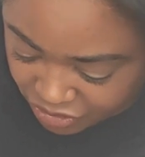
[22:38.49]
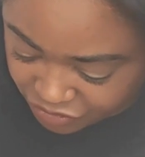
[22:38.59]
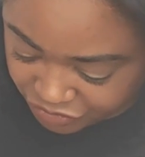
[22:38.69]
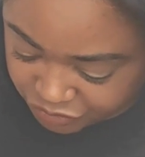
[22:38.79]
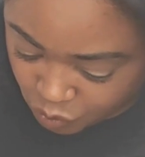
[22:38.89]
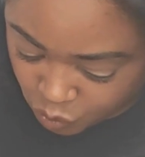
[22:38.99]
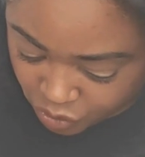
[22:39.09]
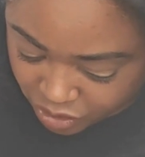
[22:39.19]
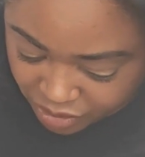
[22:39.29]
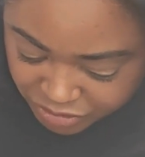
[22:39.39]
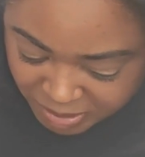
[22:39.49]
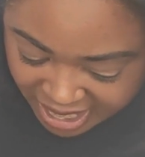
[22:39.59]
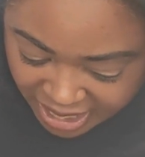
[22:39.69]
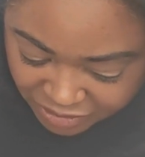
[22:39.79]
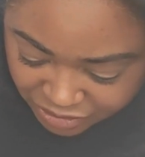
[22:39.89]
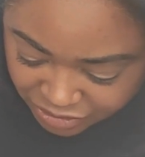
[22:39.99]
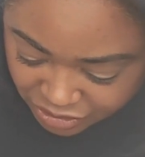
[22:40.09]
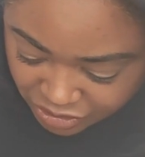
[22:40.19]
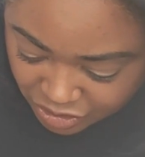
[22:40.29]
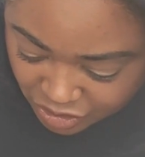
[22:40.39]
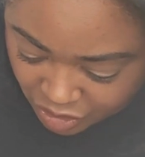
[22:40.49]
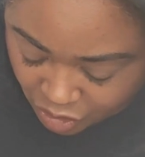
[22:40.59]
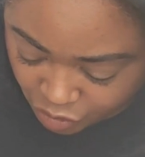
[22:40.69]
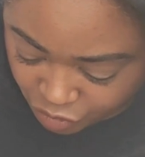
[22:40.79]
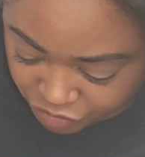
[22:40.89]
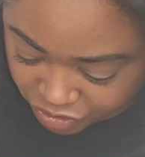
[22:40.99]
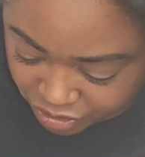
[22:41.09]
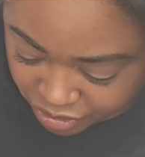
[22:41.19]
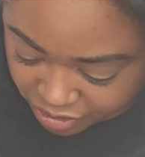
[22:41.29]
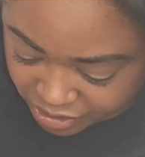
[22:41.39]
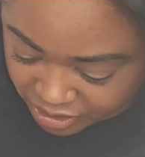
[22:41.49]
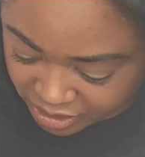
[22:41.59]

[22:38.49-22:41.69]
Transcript: for the pattern over,